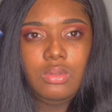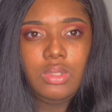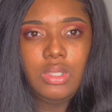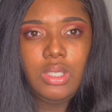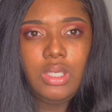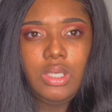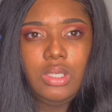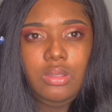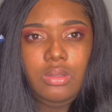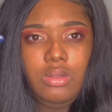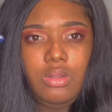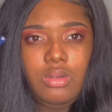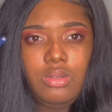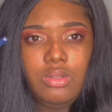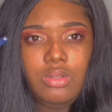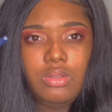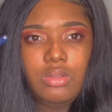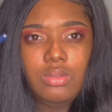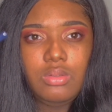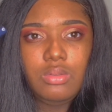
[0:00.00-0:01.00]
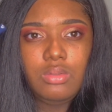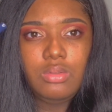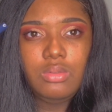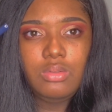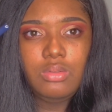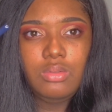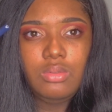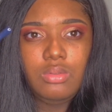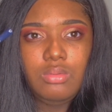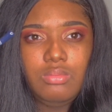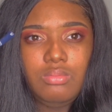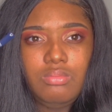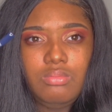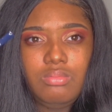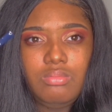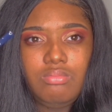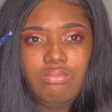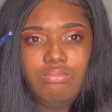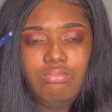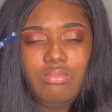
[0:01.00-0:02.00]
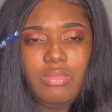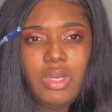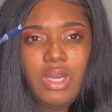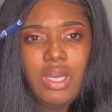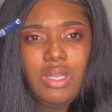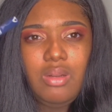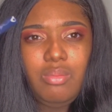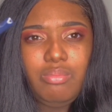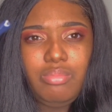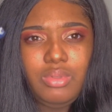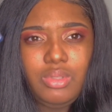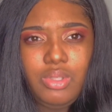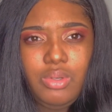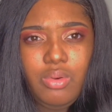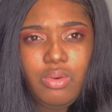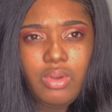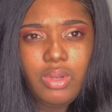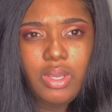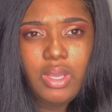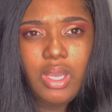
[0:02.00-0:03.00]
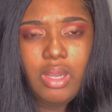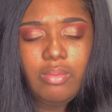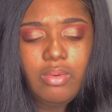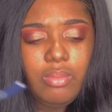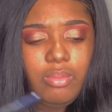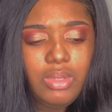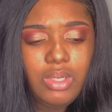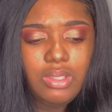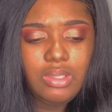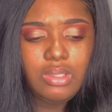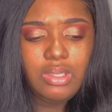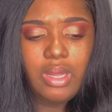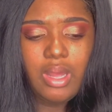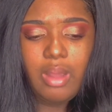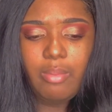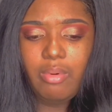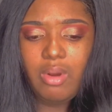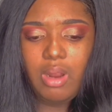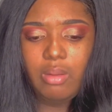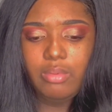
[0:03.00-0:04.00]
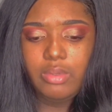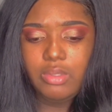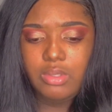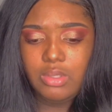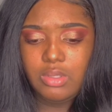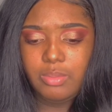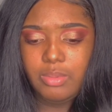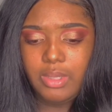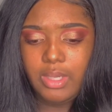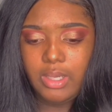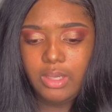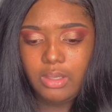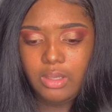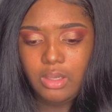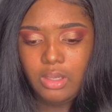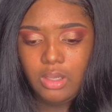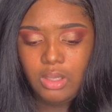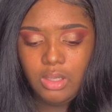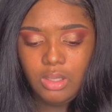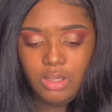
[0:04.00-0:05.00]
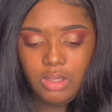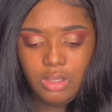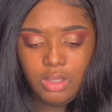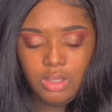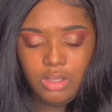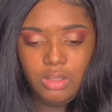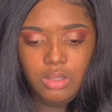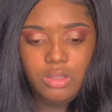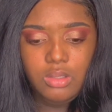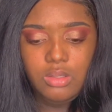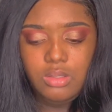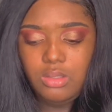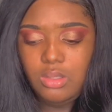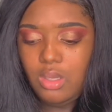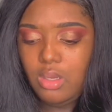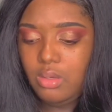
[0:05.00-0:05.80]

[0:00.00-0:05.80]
It looks kind of blue on camera, but it's not, I promise, it's black. So